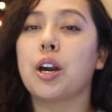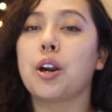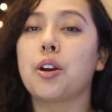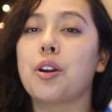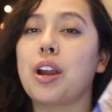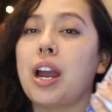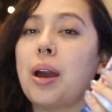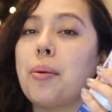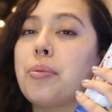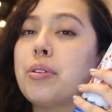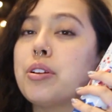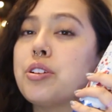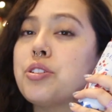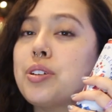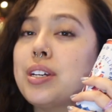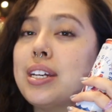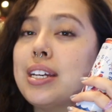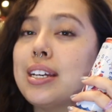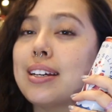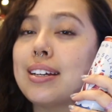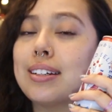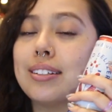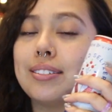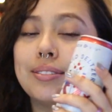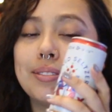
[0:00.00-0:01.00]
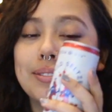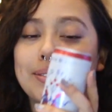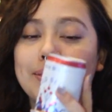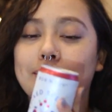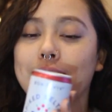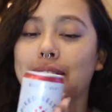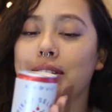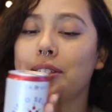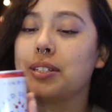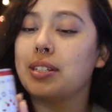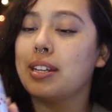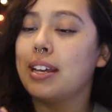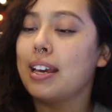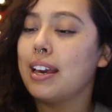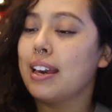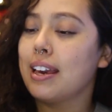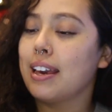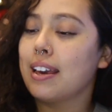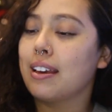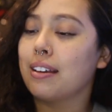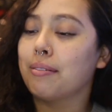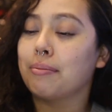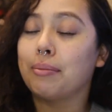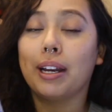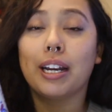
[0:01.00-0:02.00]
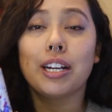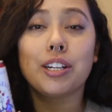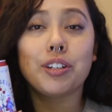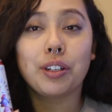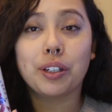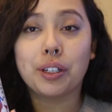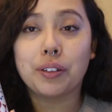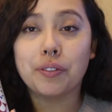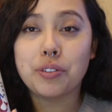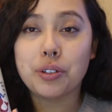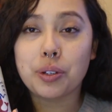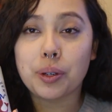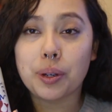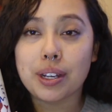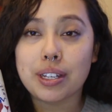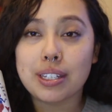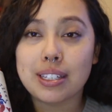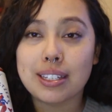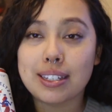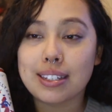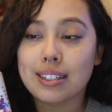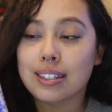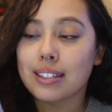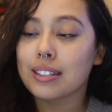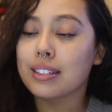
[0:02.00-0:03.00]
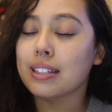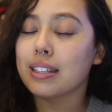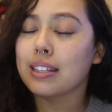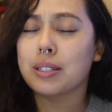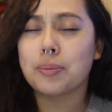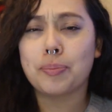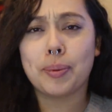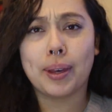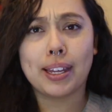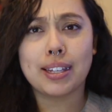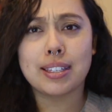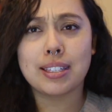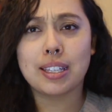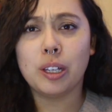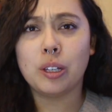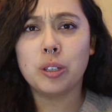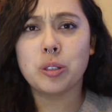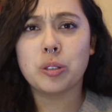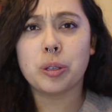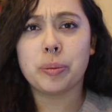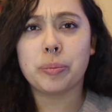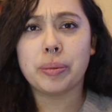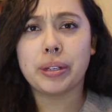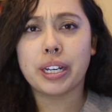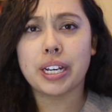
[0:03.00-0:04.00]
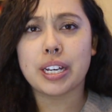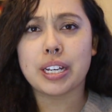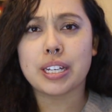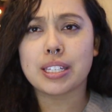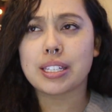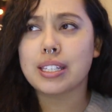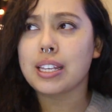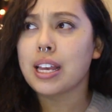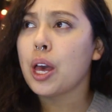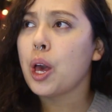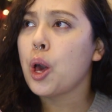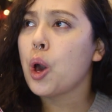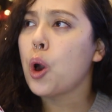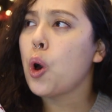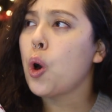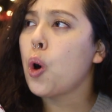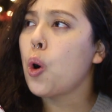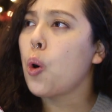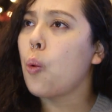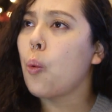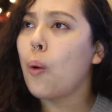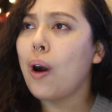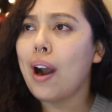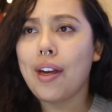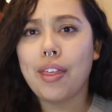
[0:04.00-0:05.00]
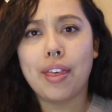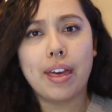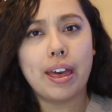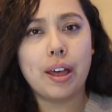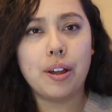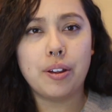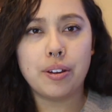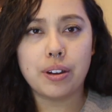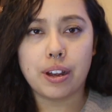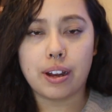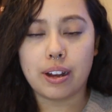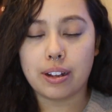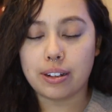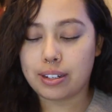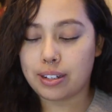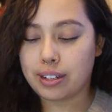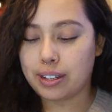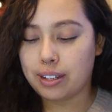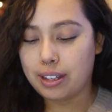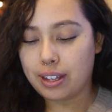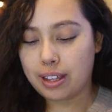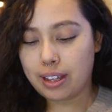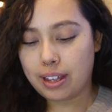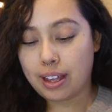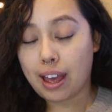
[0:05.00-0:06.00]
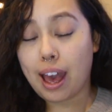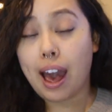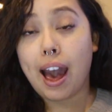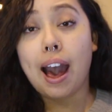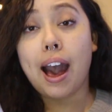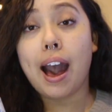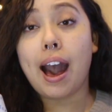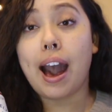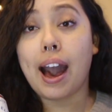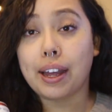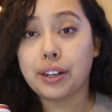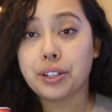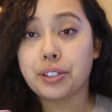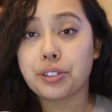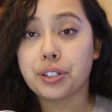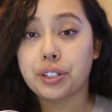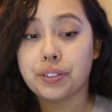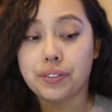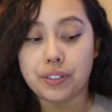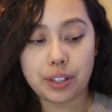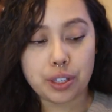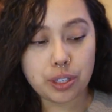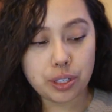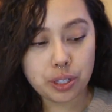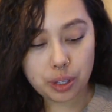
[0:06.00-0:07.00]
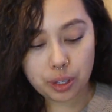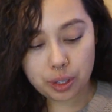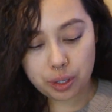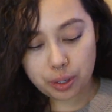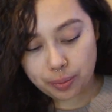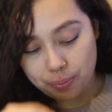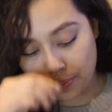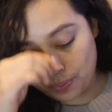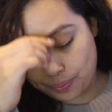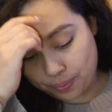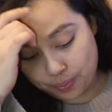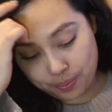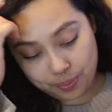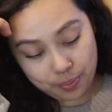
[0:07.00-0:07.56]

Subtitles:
grab your drink. Today, my drink of choice is spiked seltzer because why the hell not? I deserve it. So,